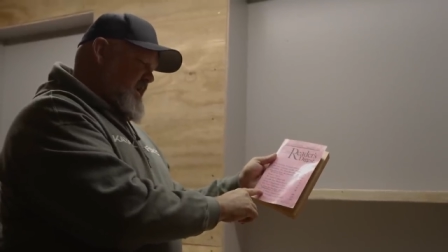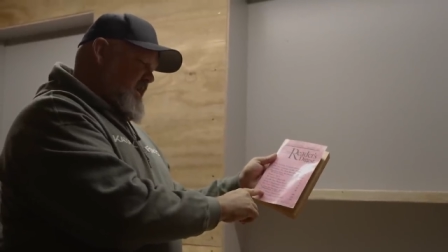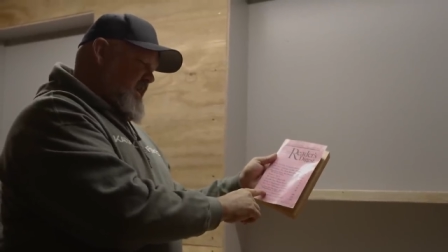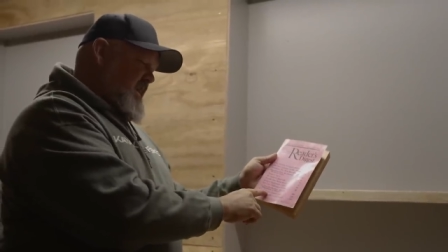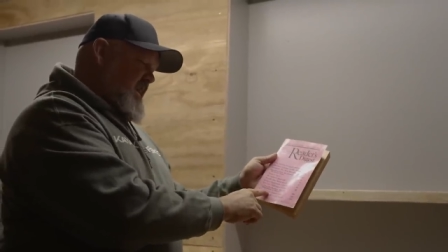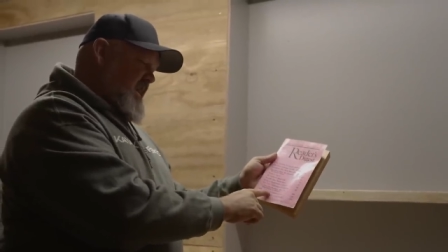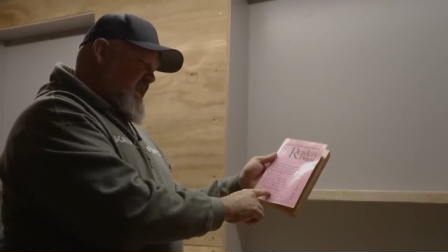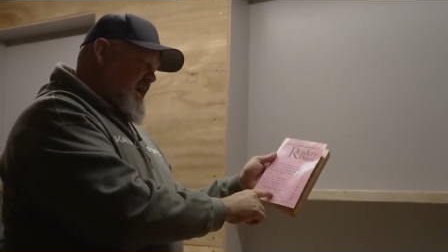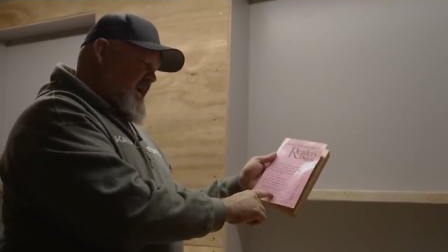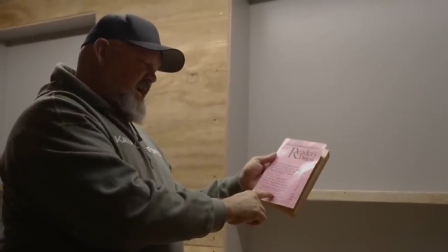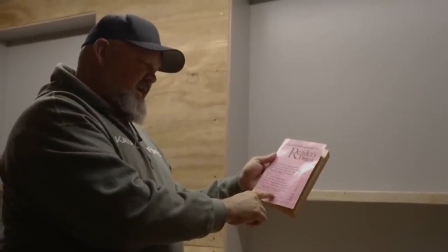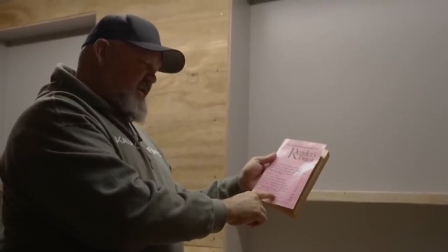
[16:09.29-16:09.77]

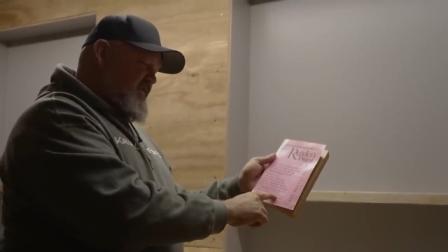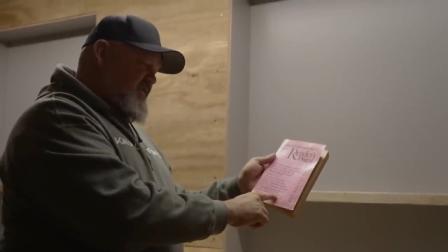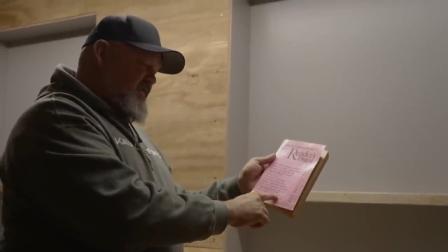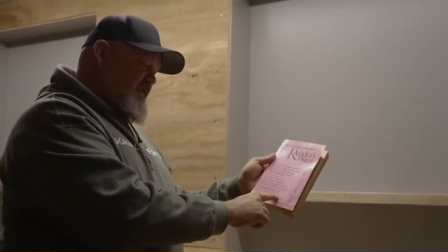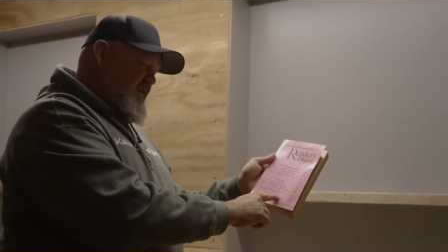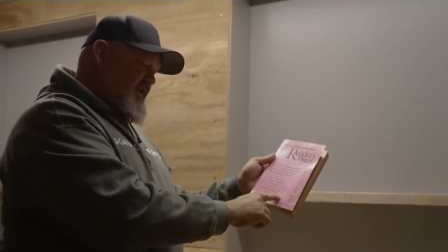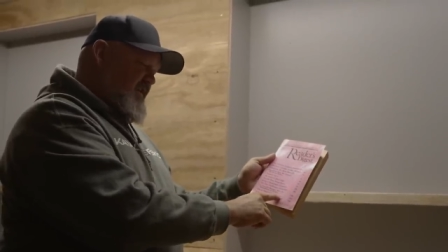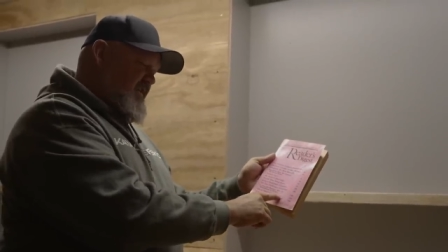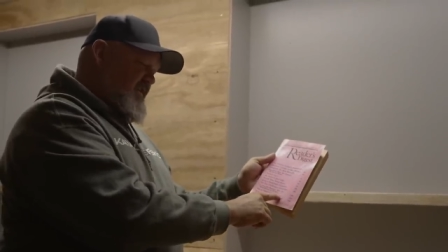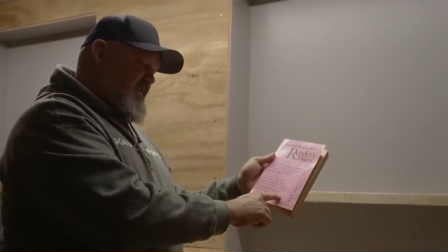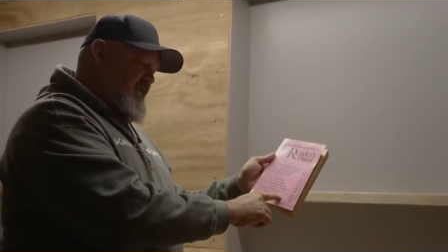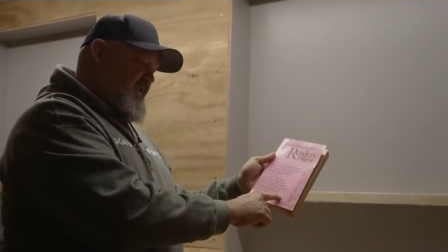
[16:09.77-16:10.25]
Life
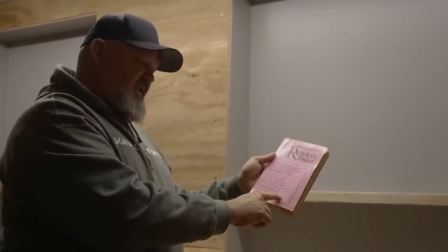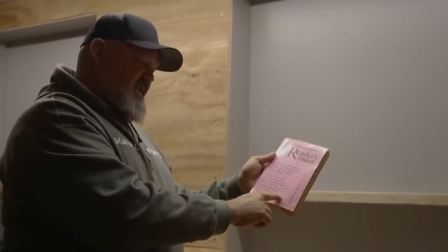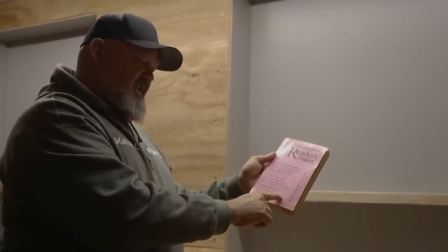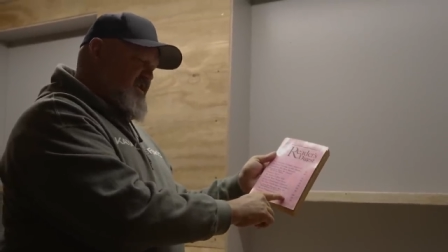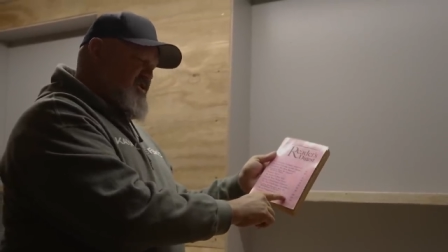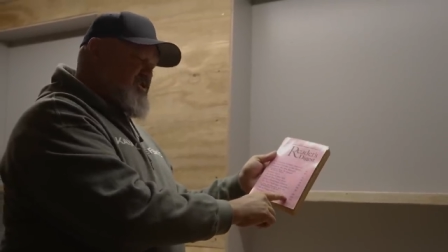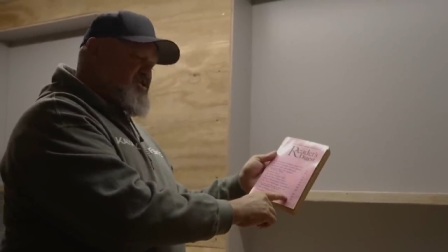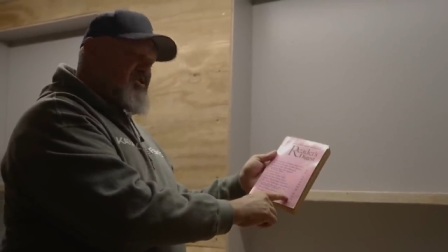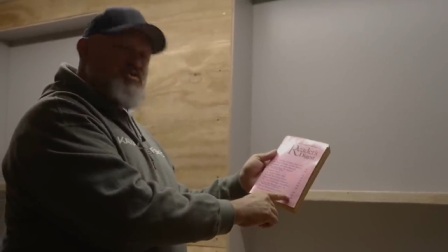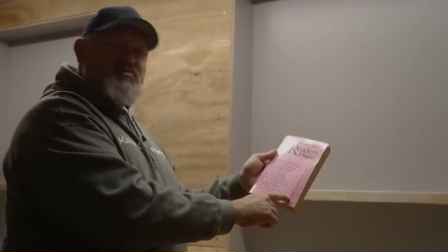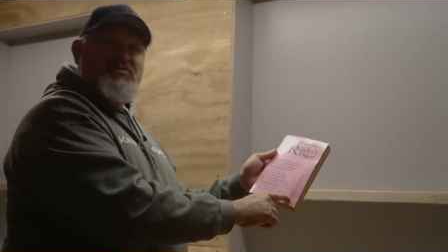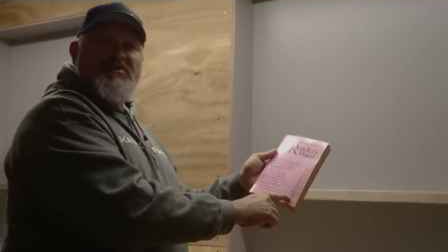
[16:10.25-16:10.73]
in
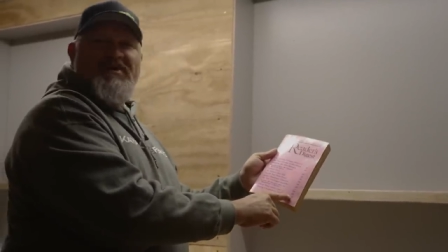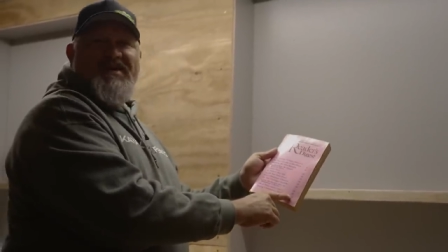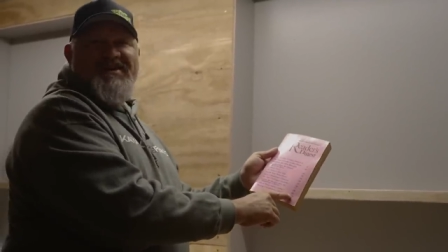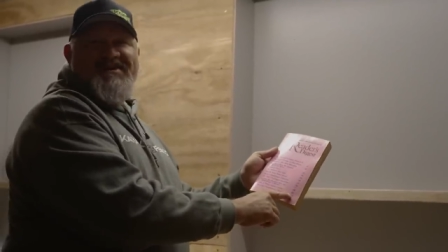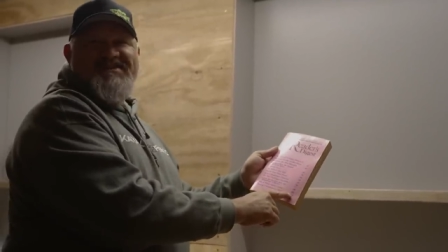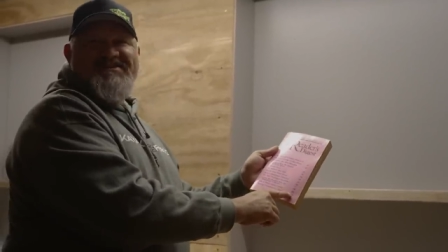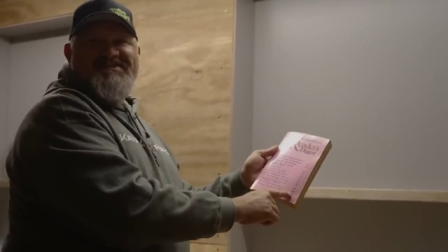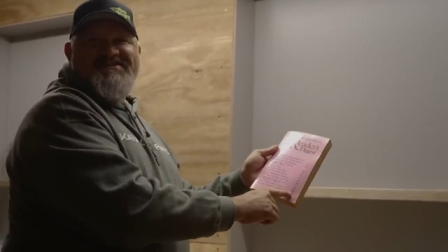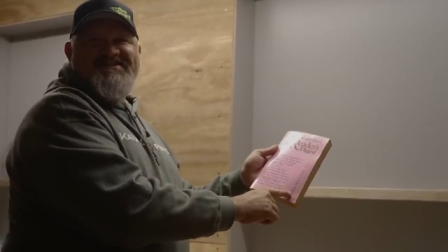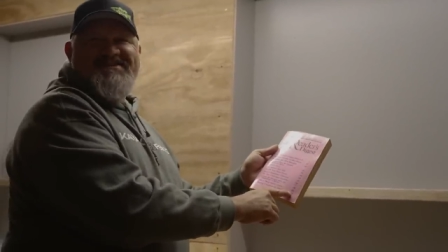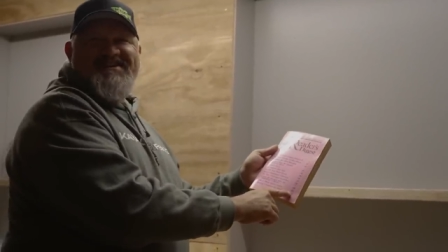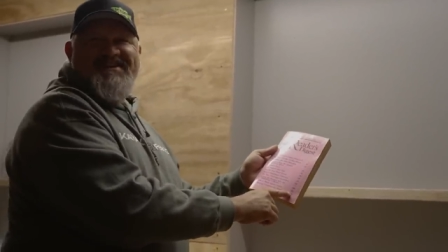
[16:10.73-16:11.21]
these
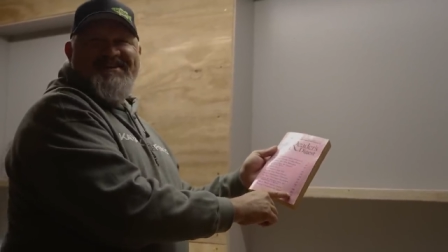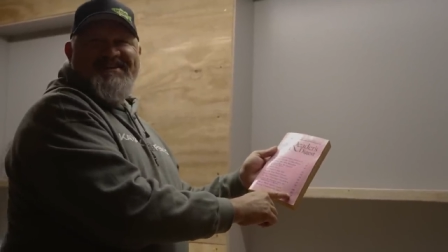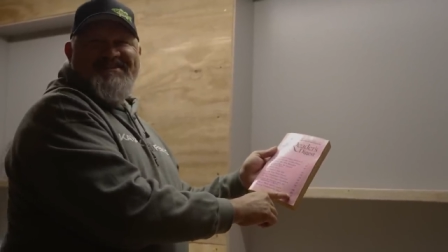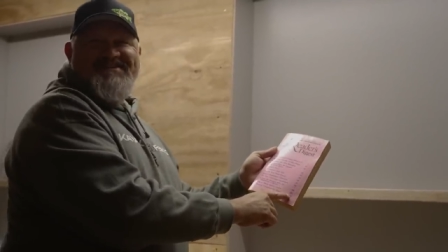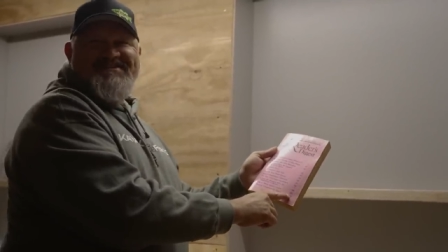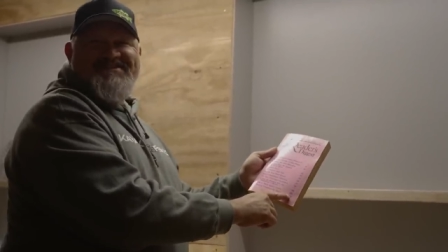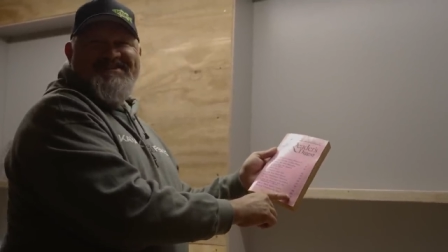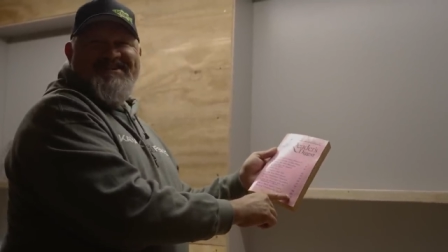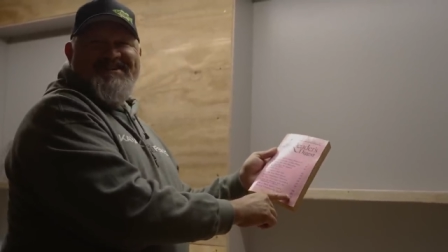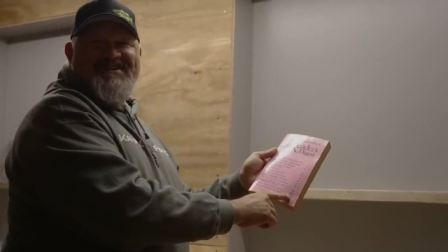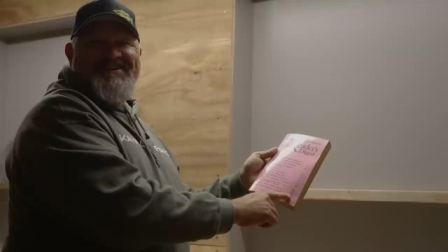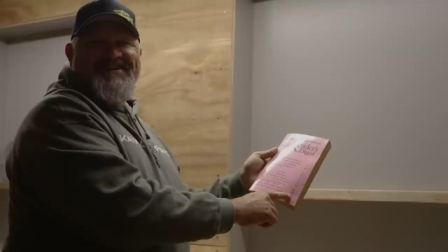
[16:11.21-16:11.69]
United
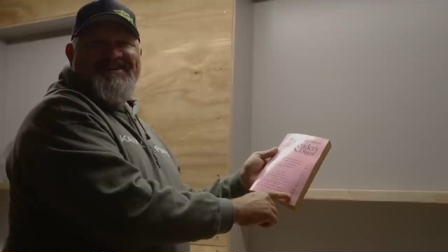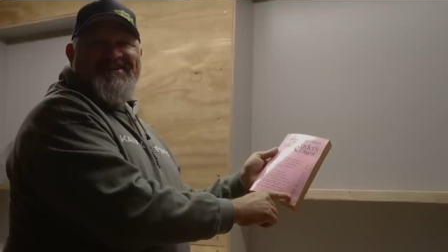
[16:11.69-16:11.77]
States